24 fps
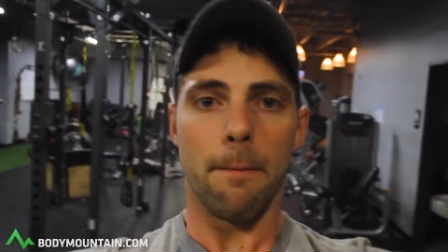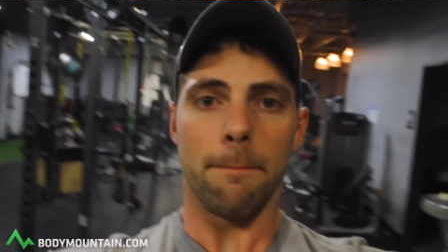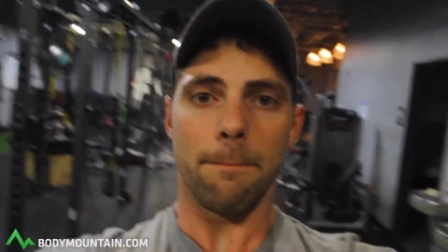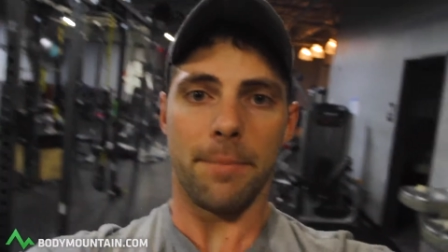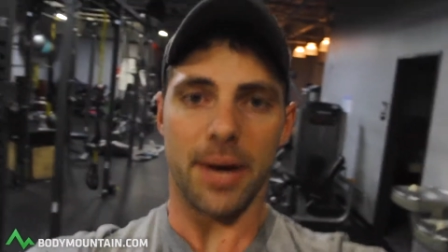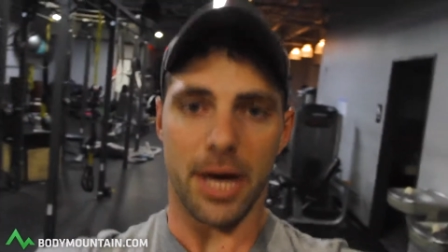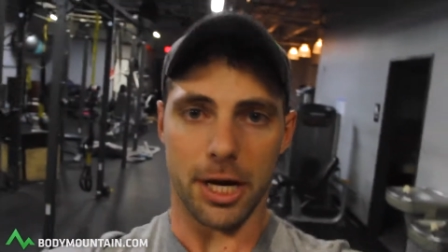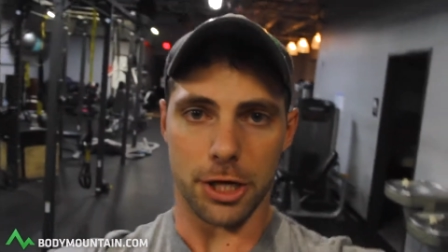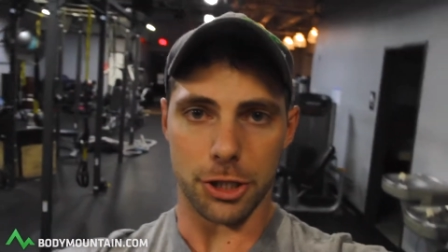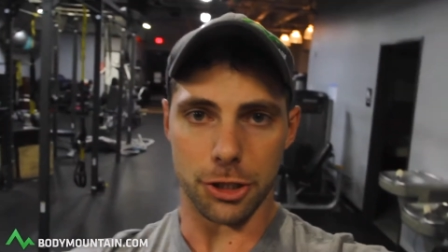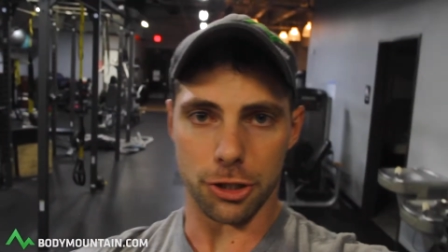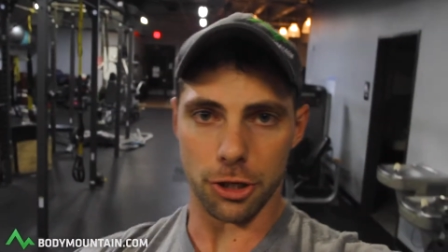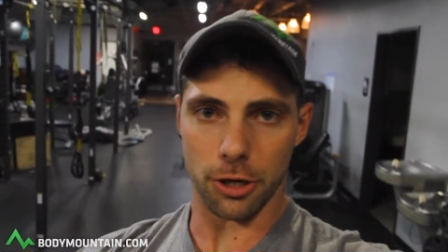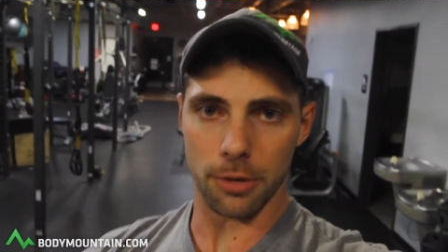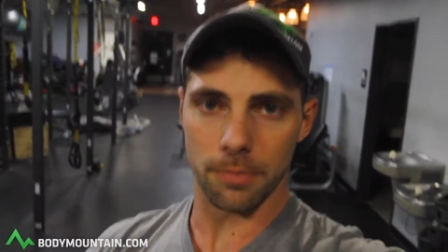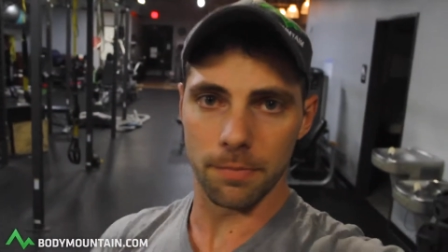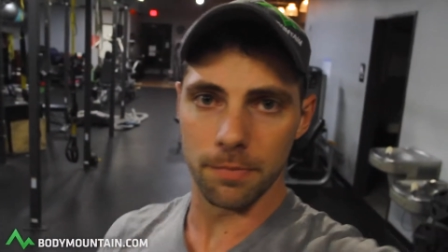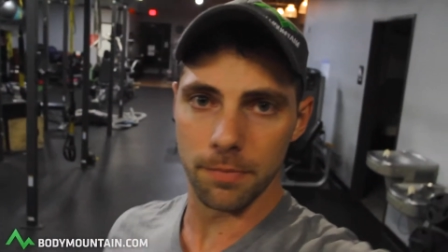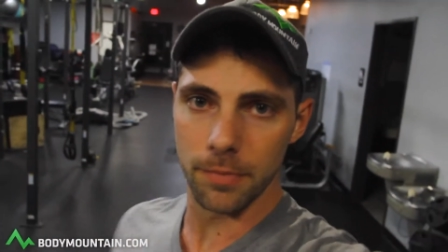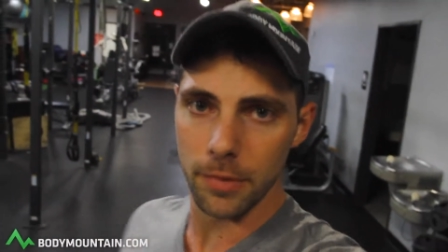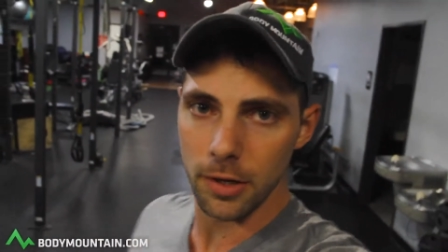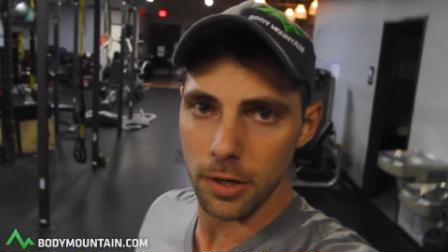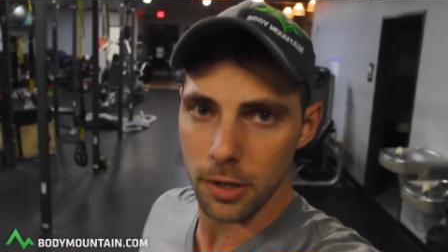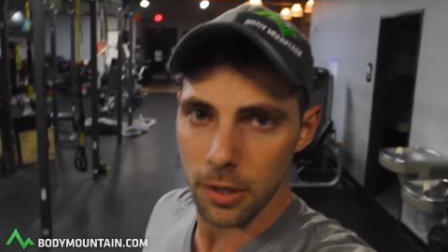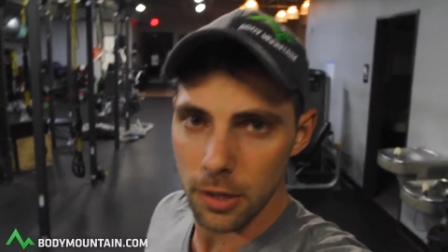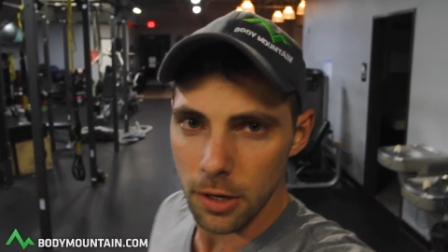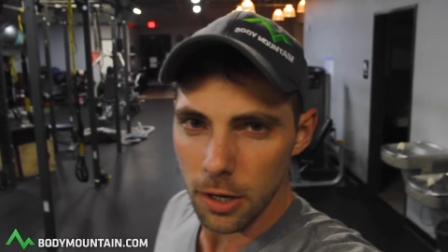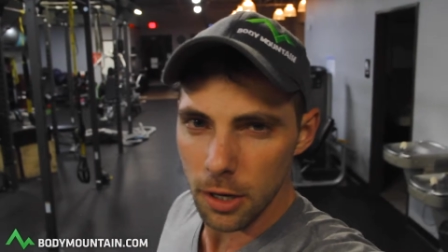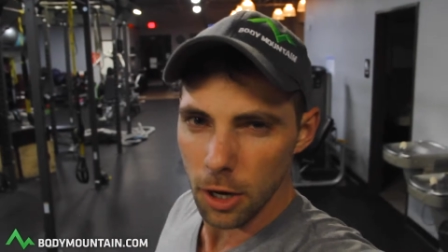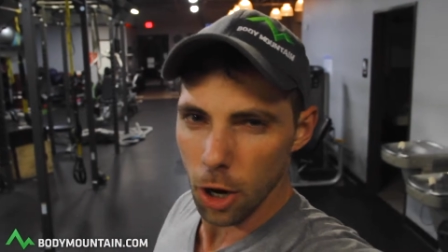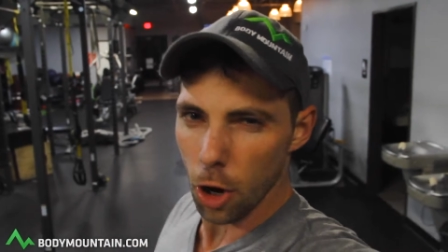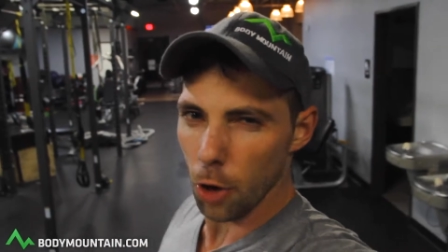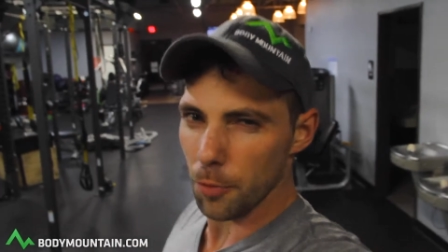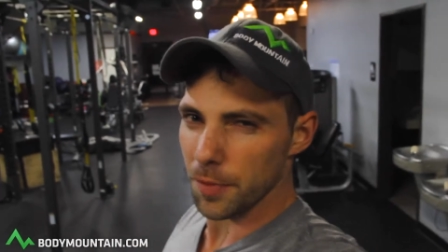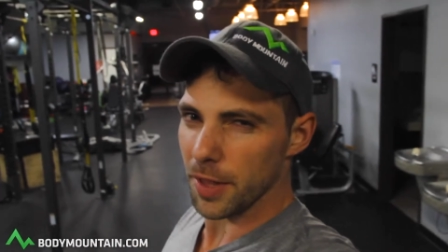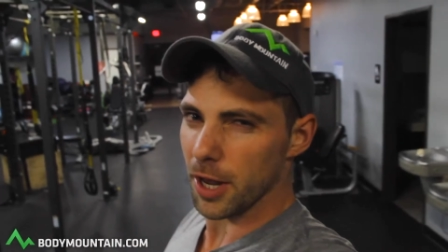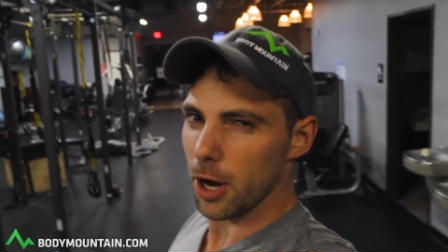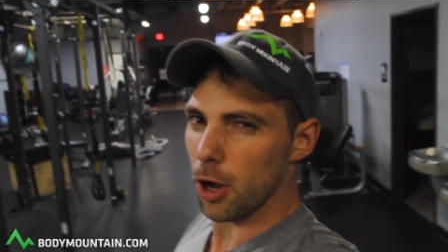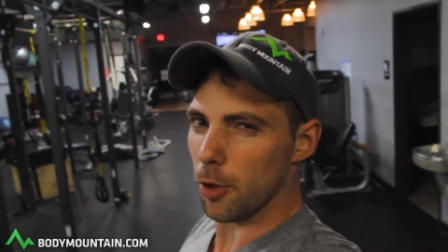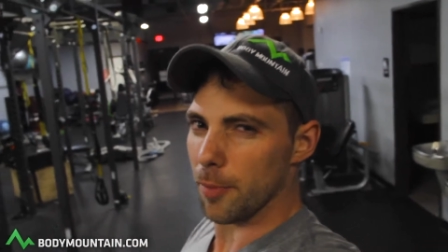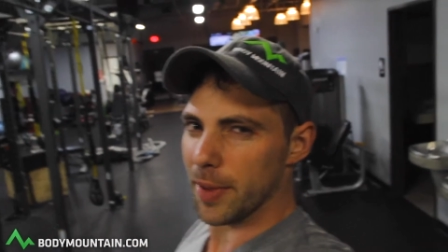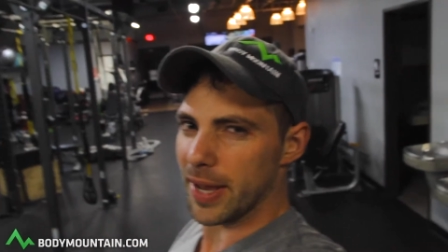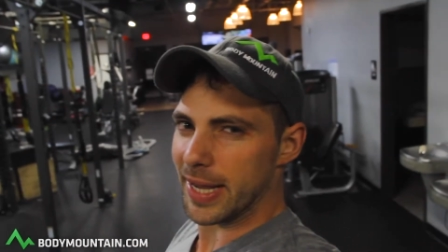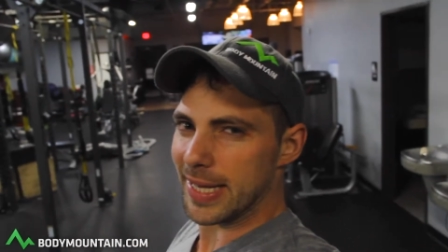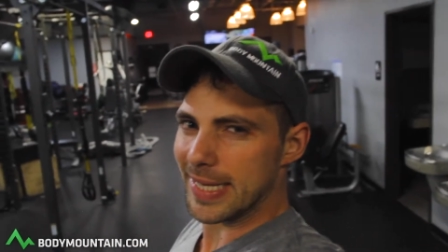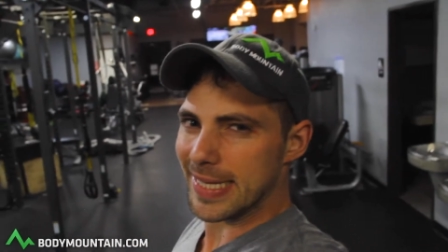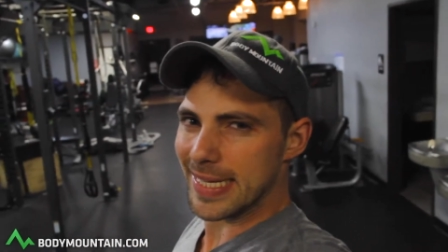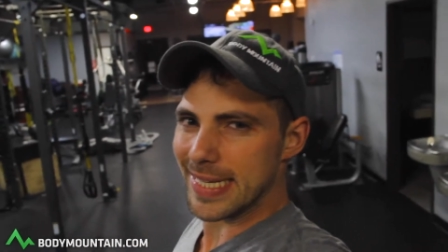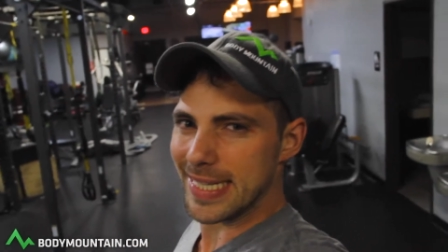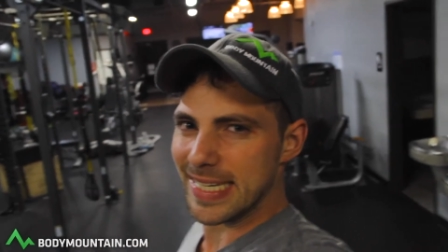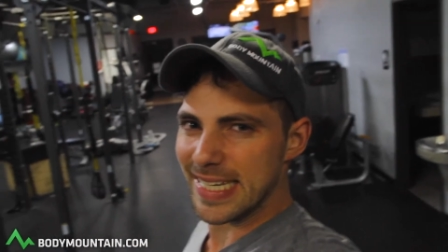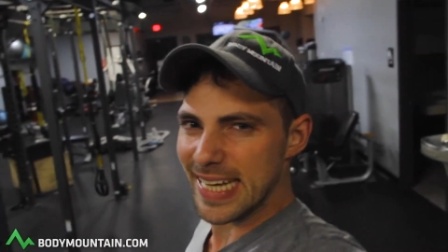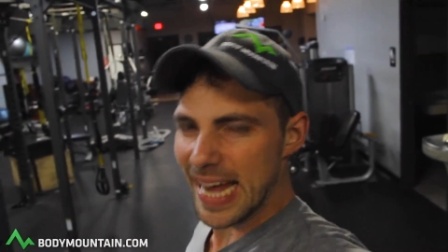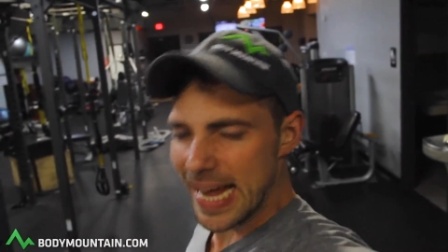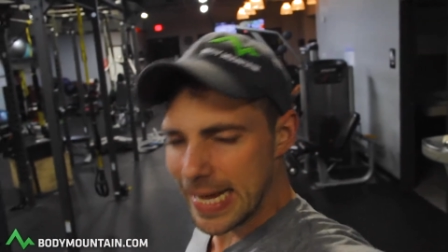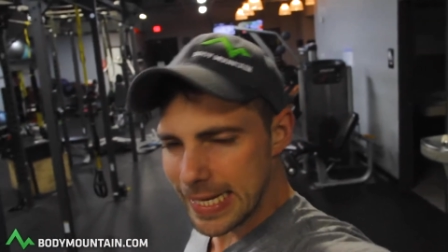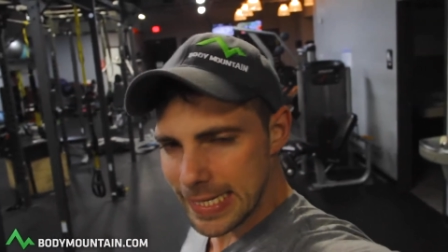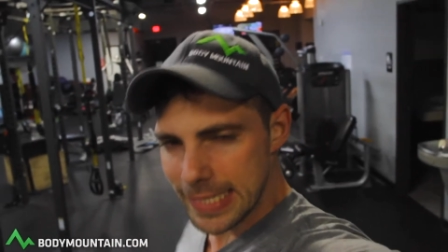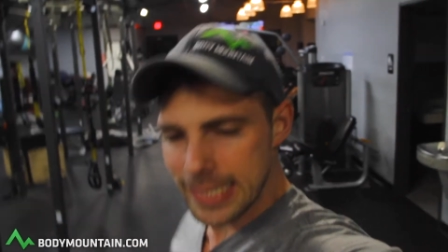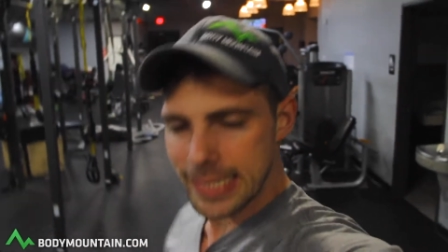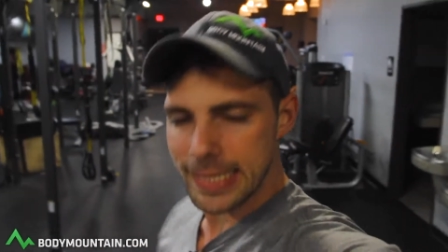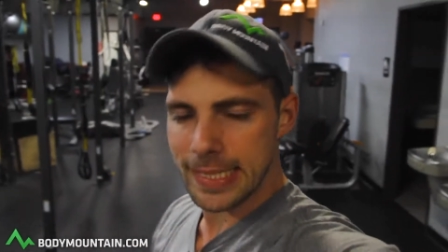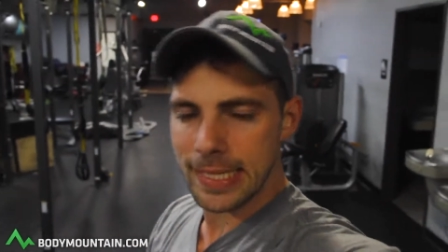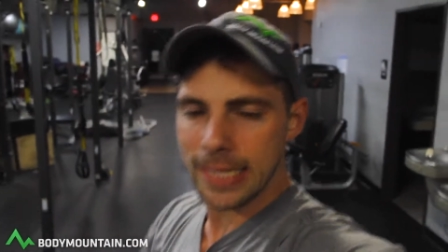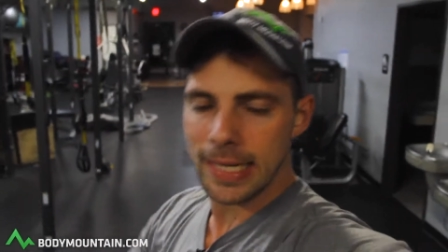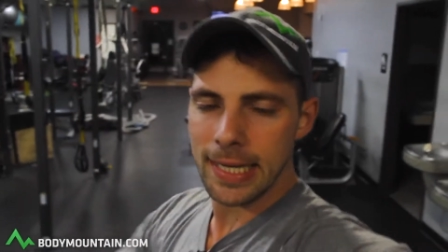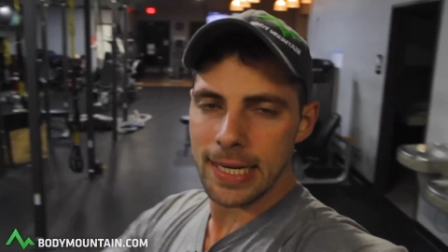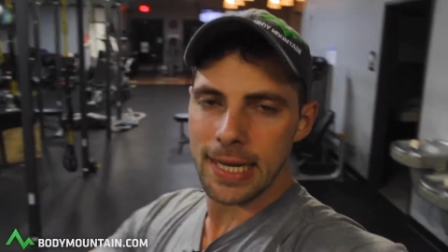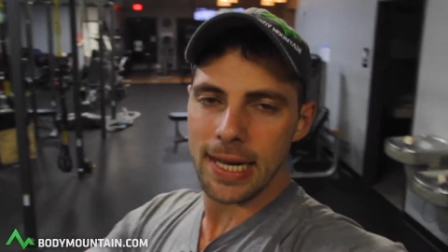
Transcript: picture. Hope that all makes sense.